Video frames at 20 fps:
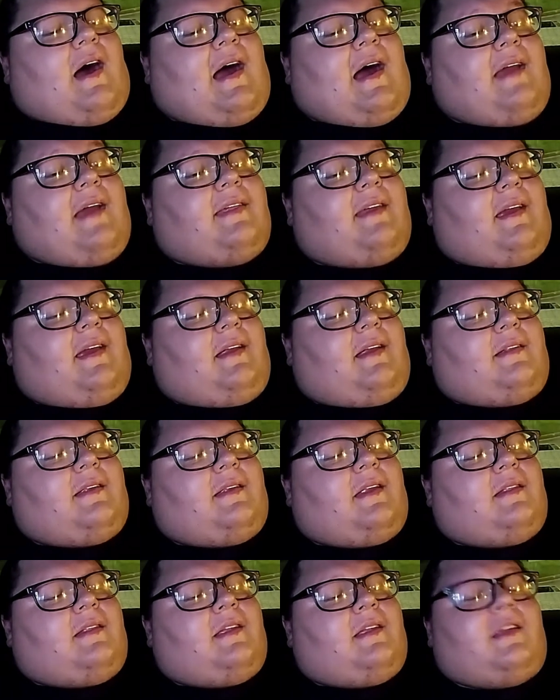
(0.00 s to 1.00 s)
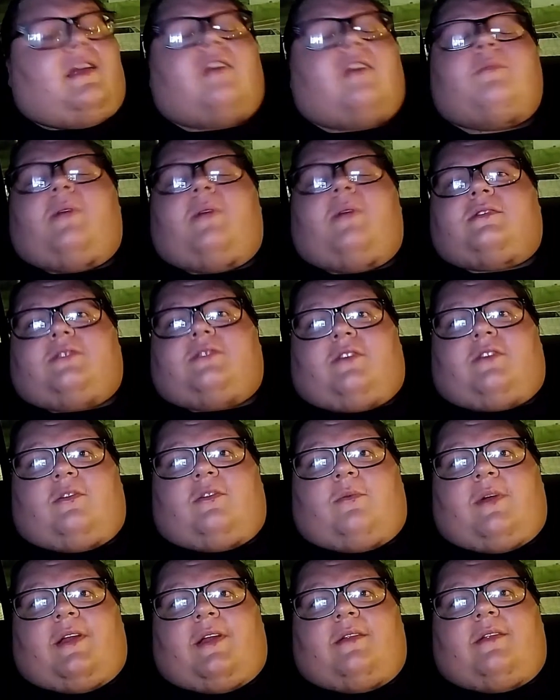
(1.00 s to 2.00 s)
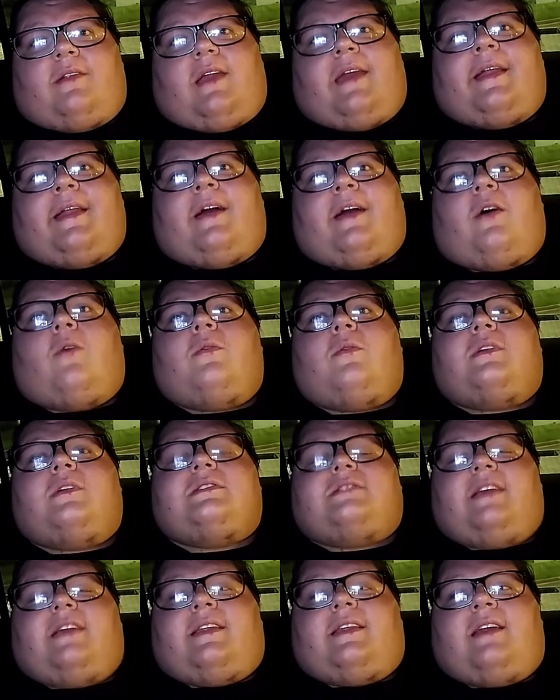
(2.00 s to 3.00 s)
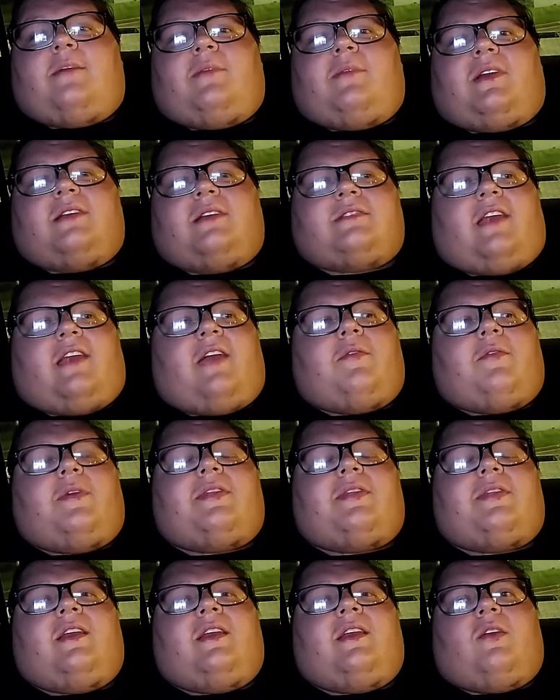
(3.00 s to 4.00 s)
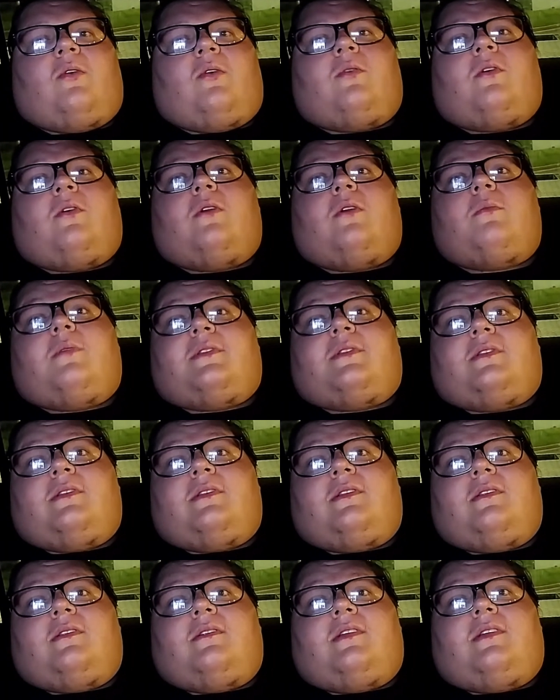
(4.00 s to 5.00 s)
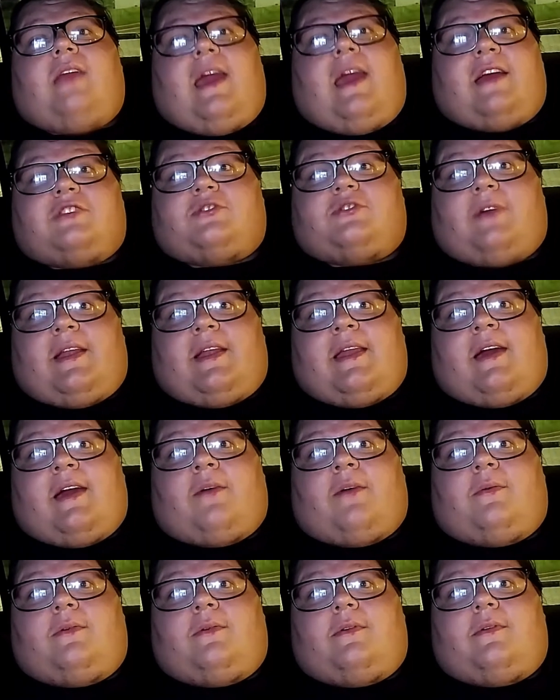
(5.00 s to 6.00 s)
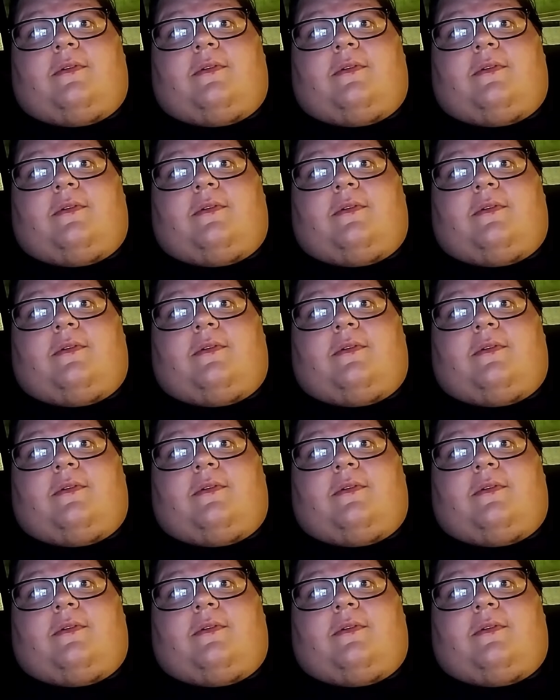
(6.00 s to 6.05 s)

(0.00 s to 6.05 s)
I think the Young Bucks are going to win, and I only say that because of everything going on with Cash right now.